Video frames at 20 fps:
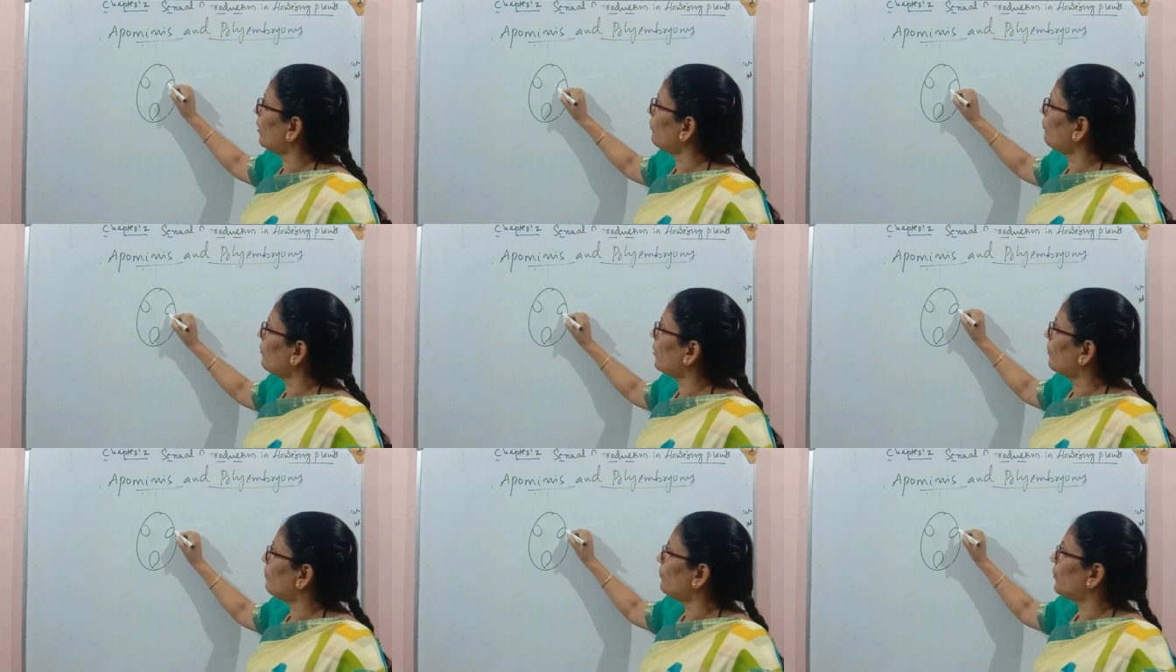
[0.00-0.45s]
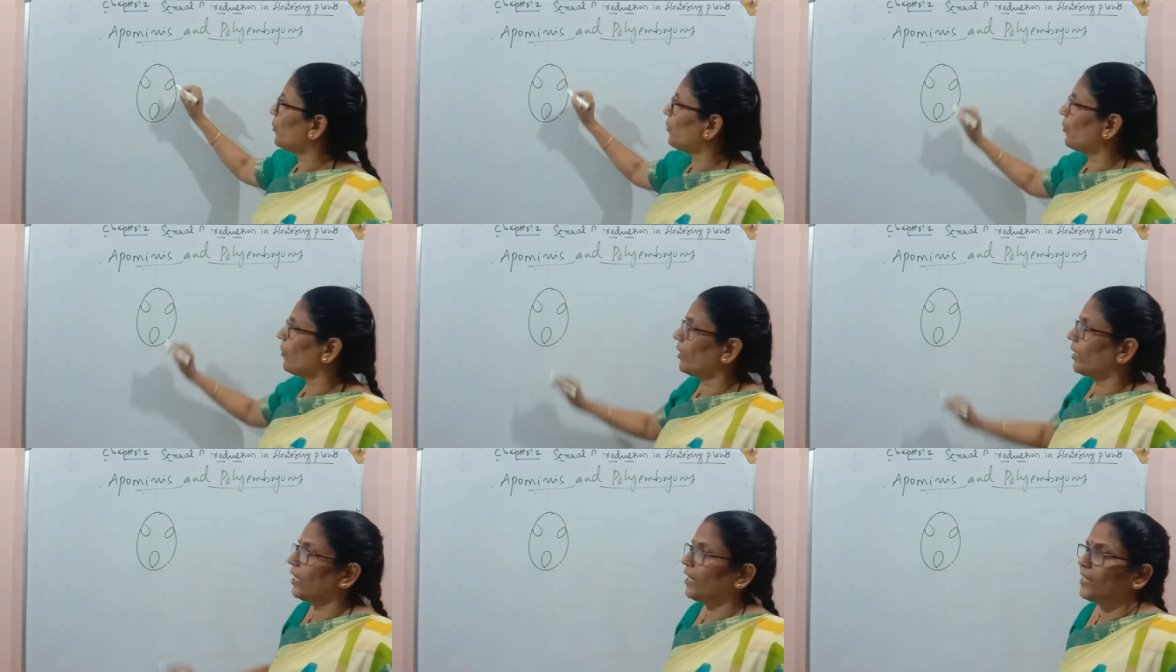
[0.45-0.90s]
one
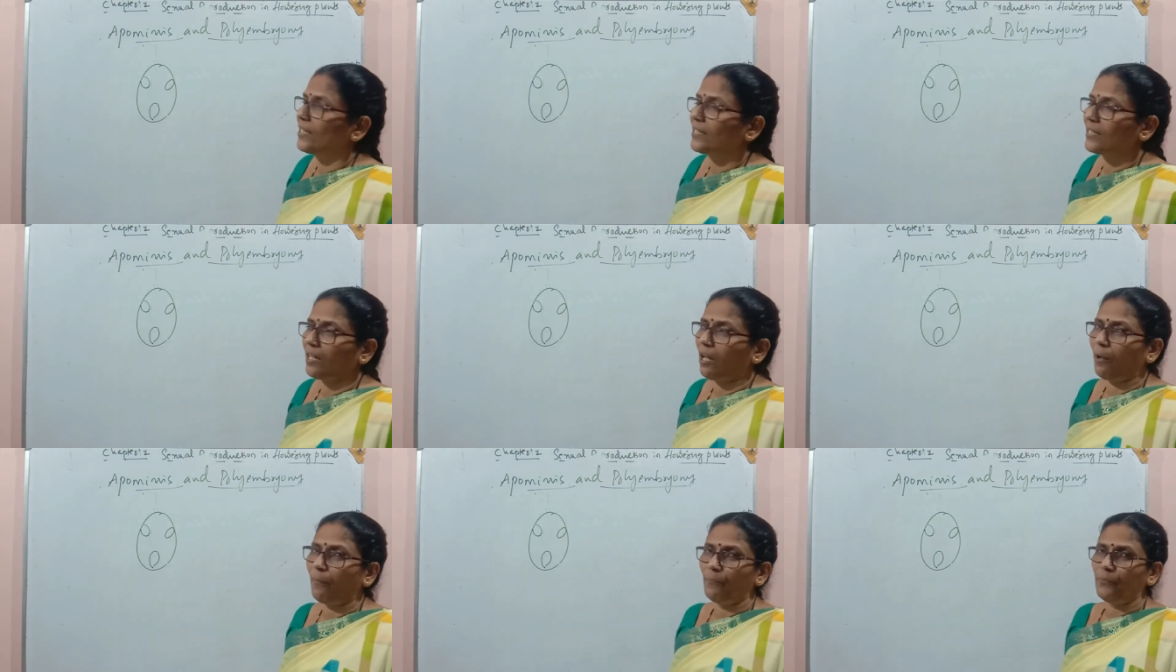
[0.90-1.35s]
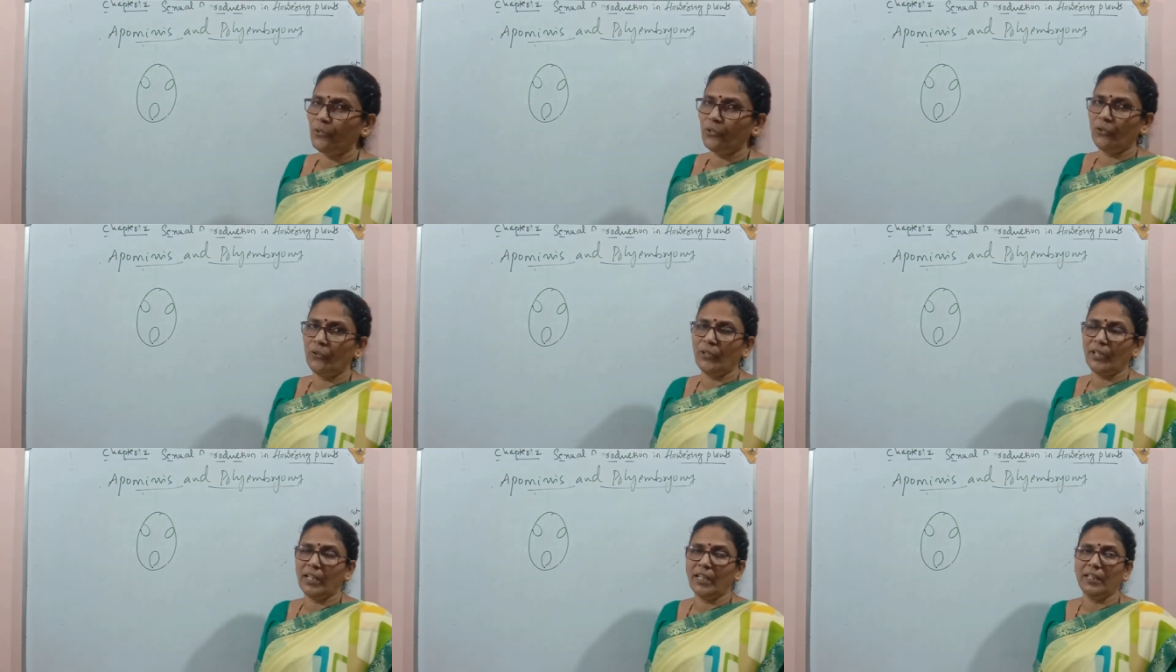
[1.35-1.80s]
embryo is
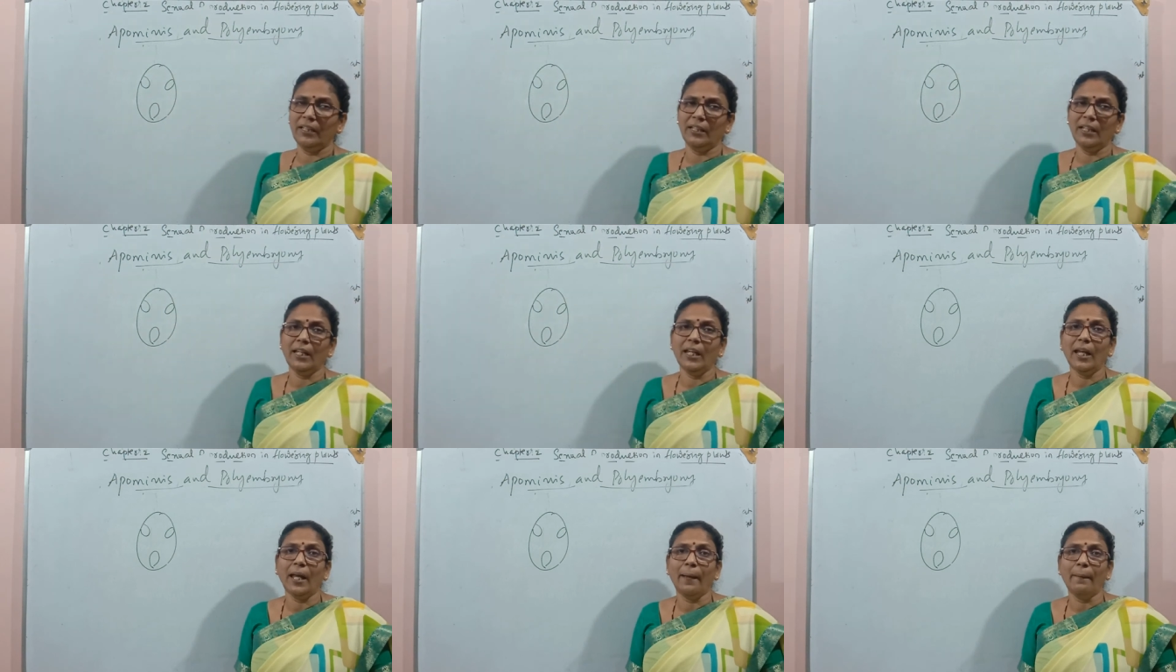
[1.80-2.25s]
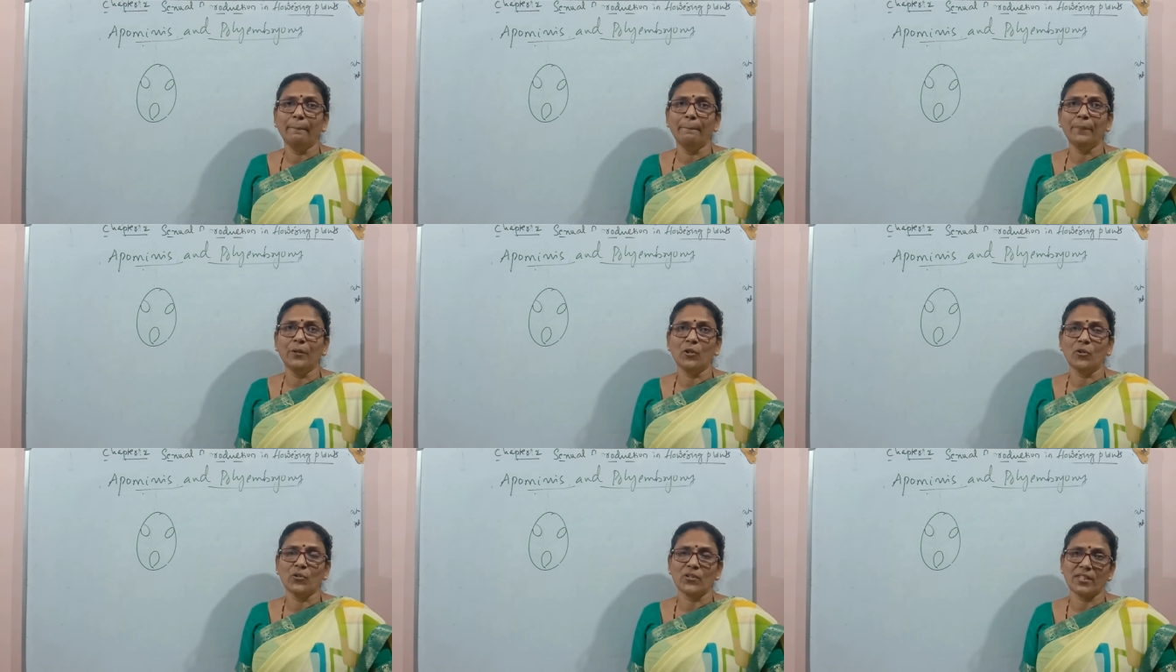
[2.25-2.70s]
observed in the
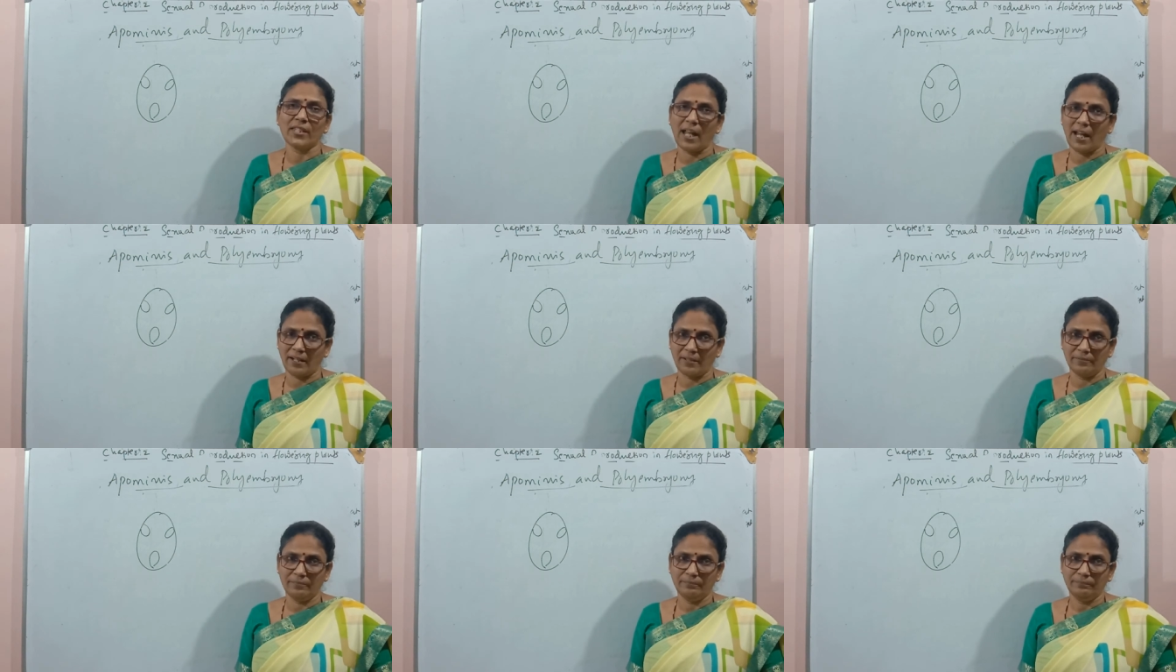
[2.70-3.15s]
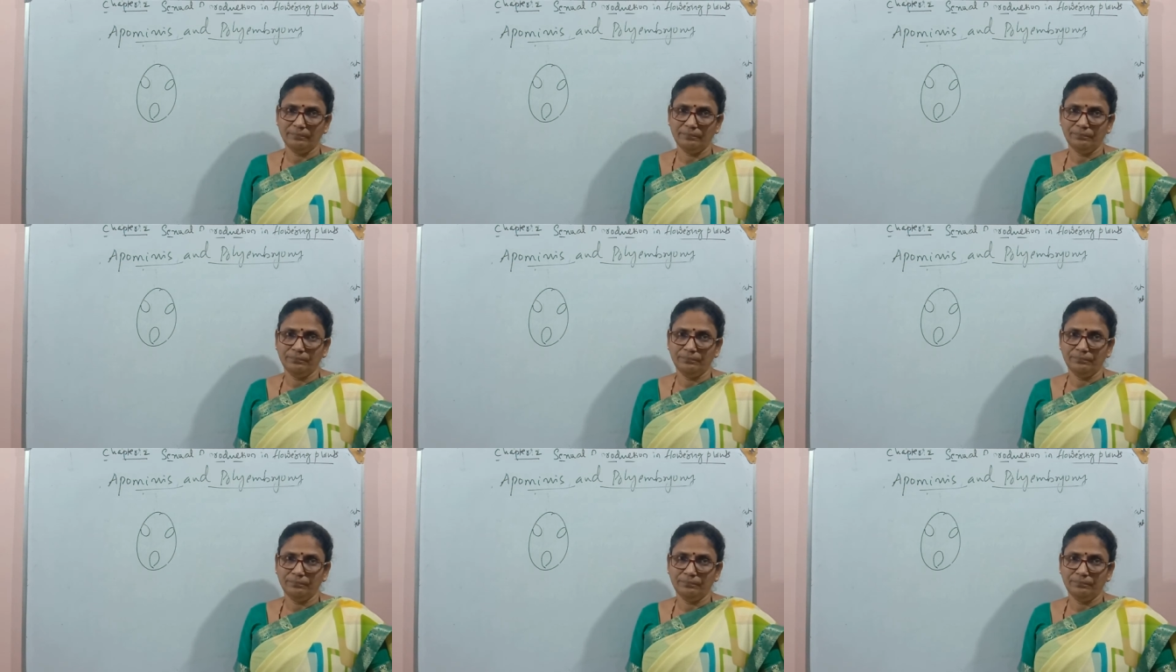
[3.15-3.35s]
embryo sac.